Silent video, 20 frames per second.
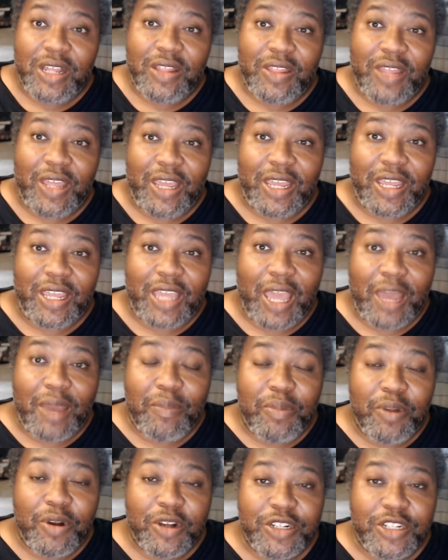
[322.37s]
They
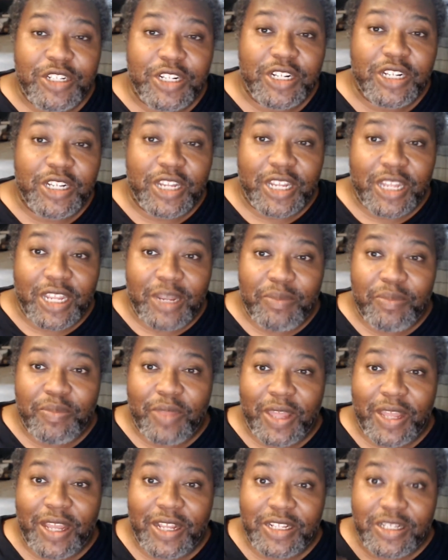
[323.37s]
kept pushing to keep
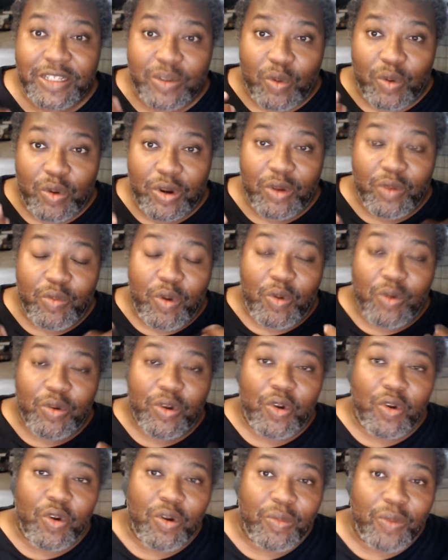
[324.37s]
things quote unquote
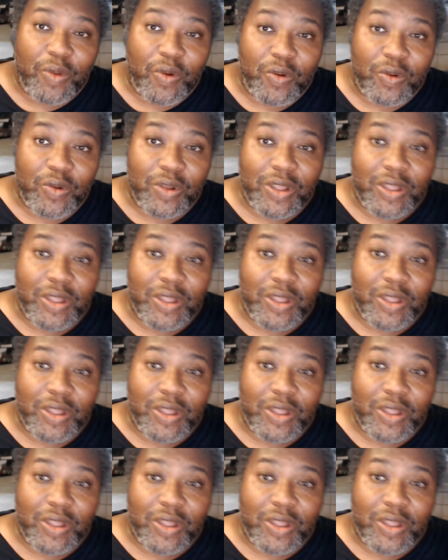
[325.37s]
normal